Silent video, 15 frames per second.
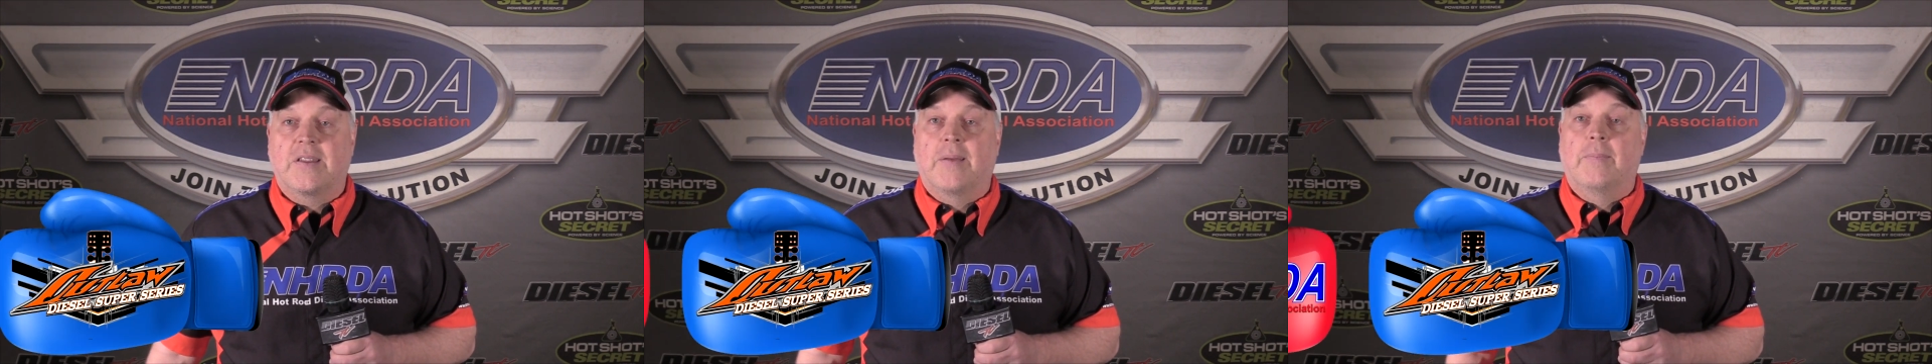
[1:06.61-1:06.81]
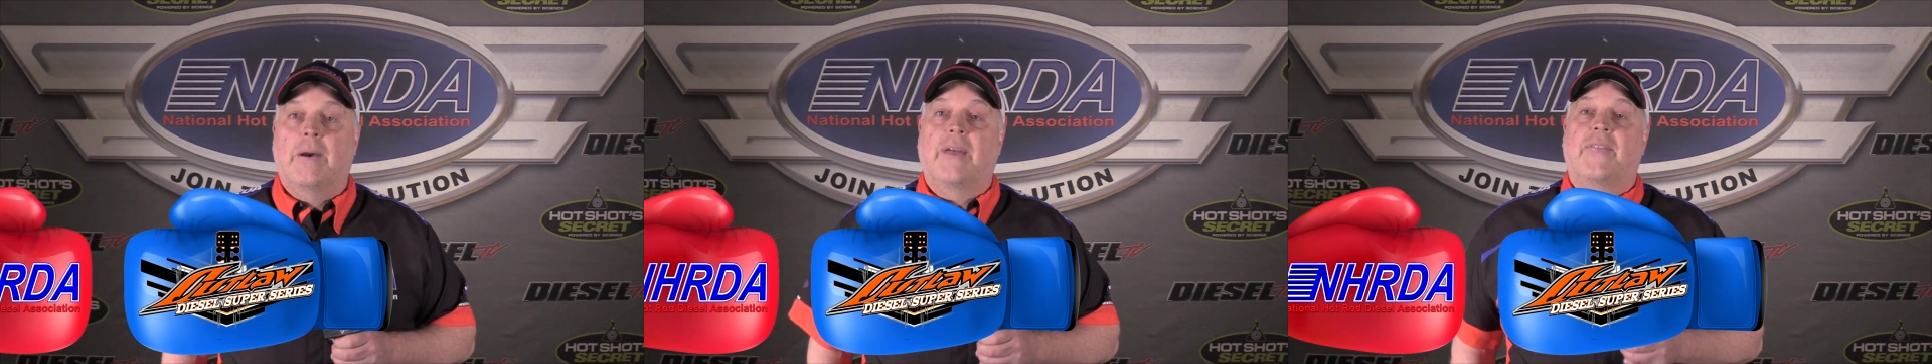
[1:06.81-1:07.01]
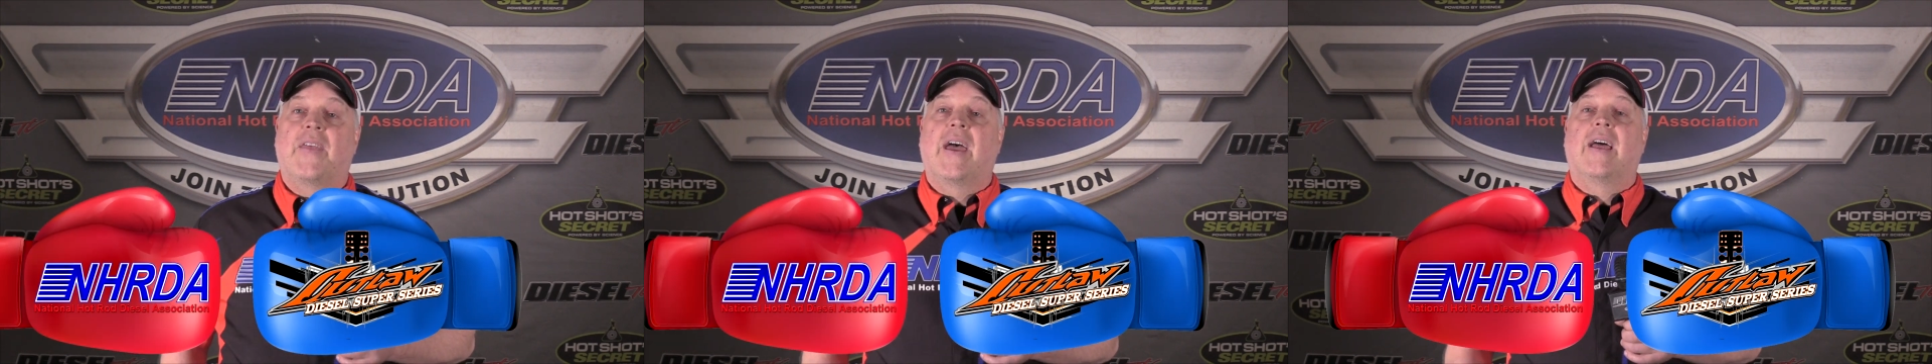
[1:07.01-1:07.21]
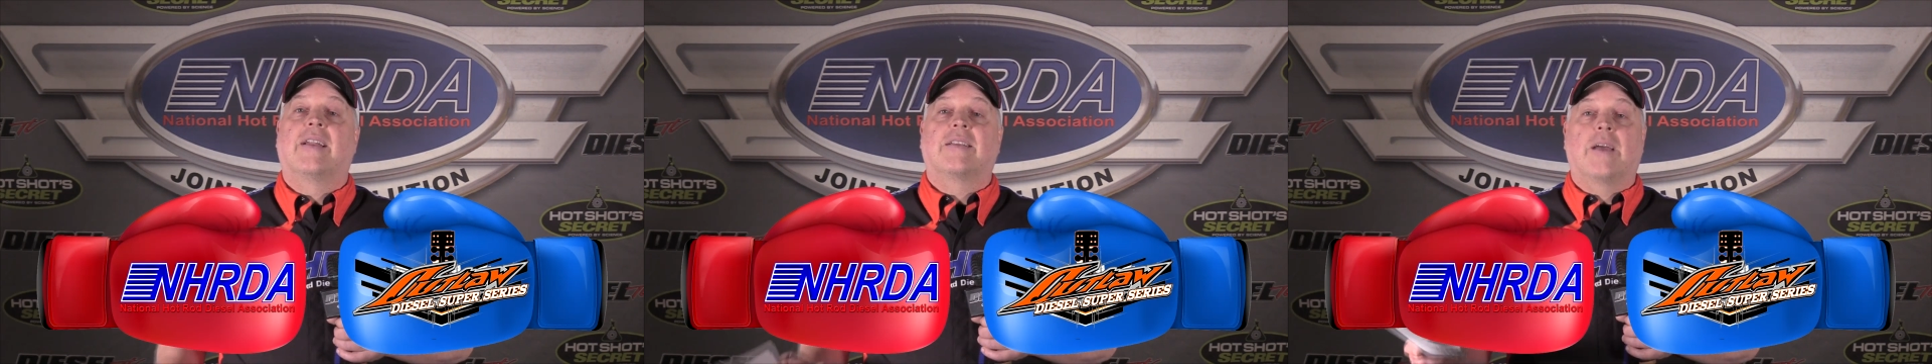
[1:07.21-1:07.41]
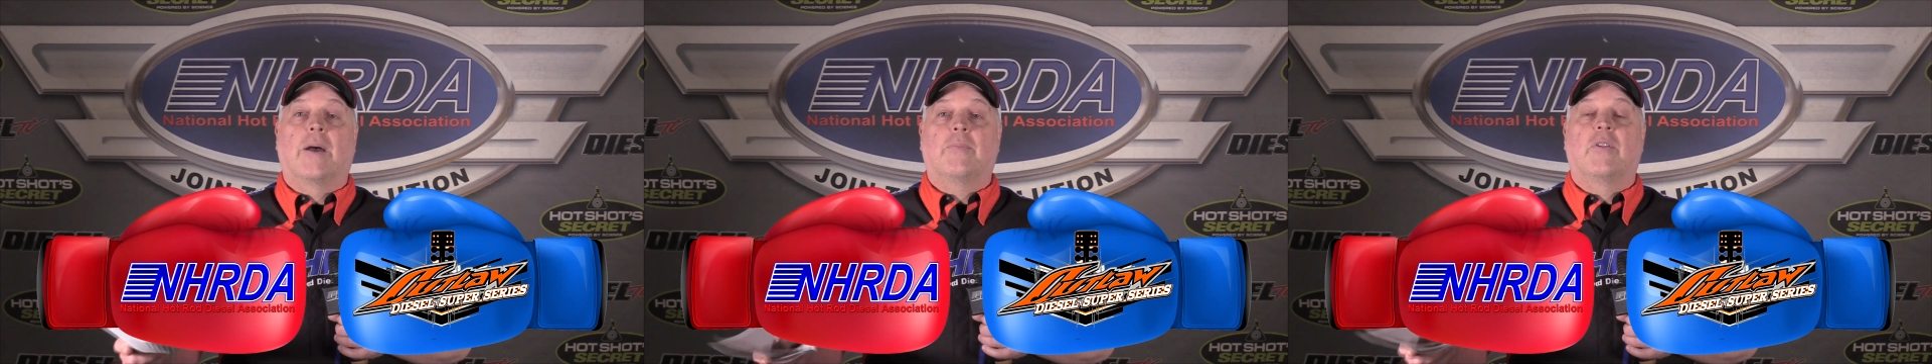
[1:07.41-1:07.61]
but
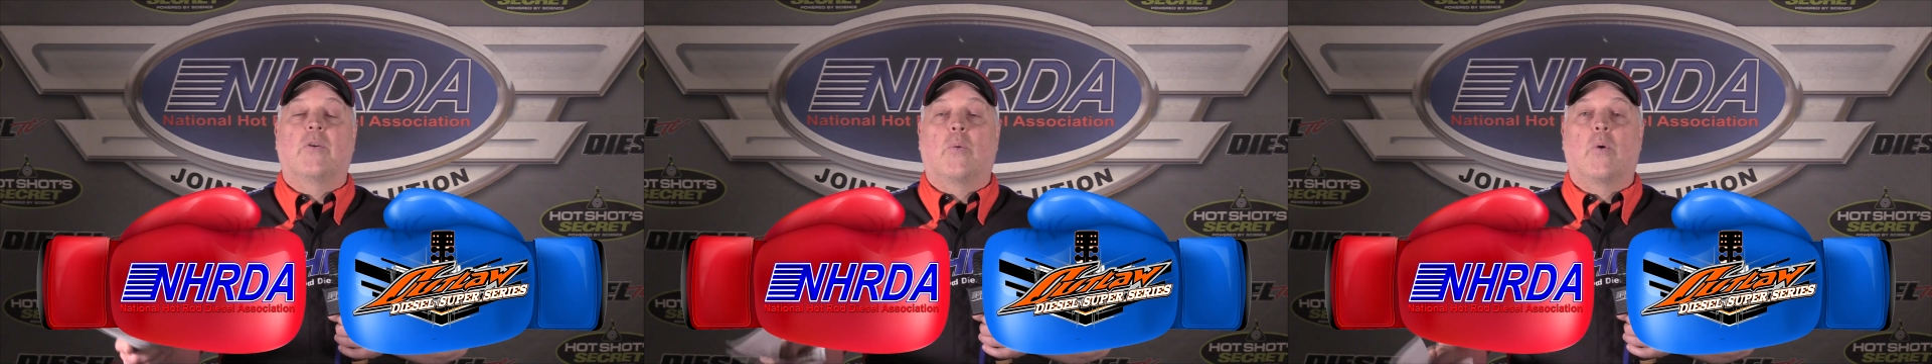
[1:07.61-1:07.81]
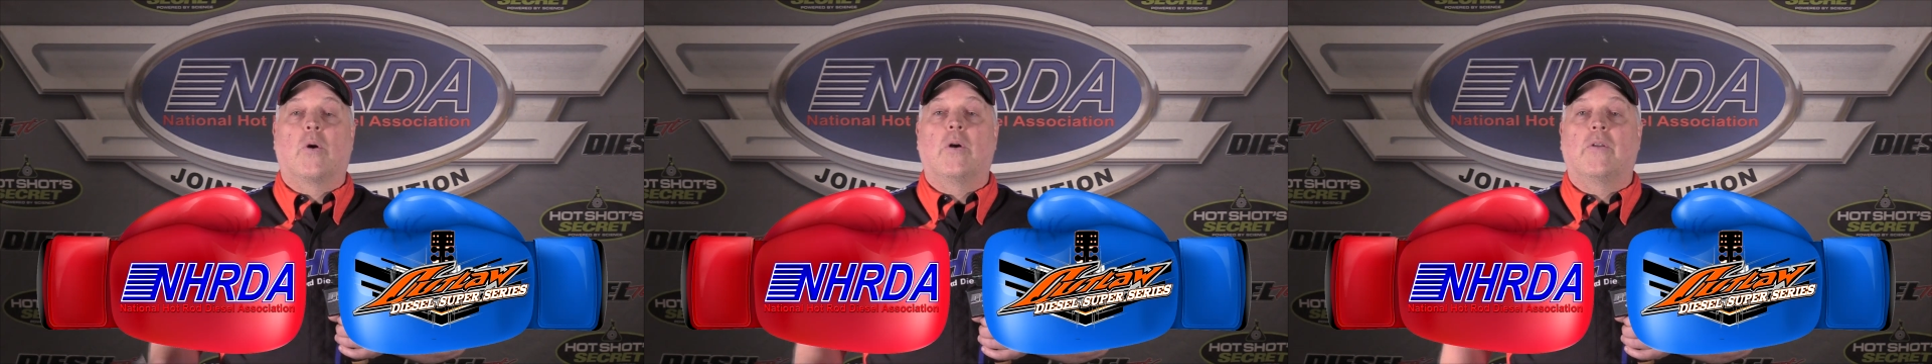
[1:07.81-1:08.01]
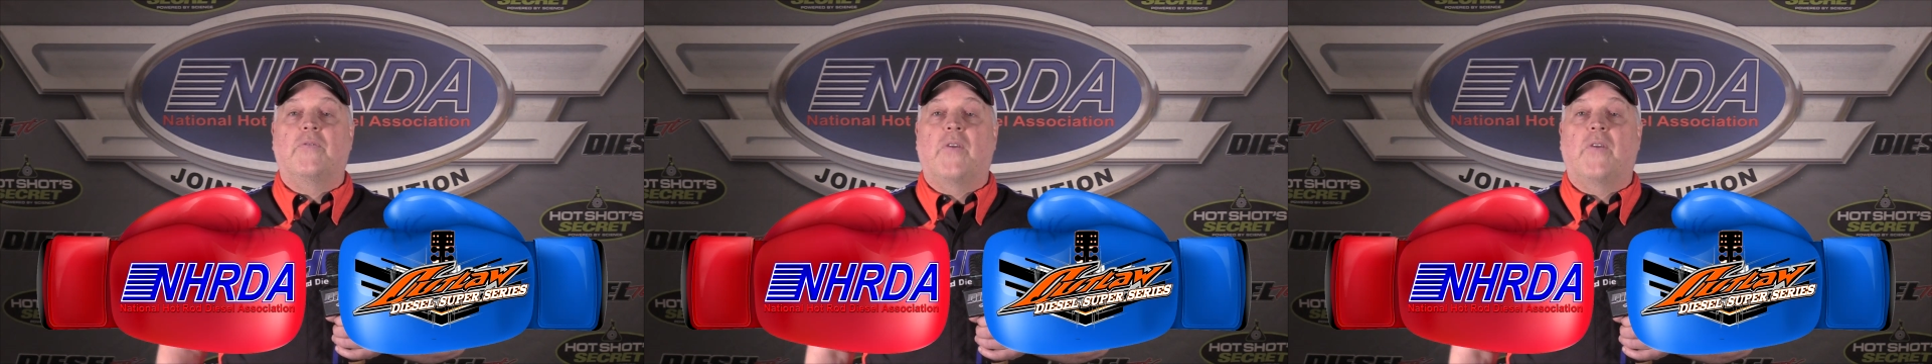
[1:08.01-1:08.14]
then come to the World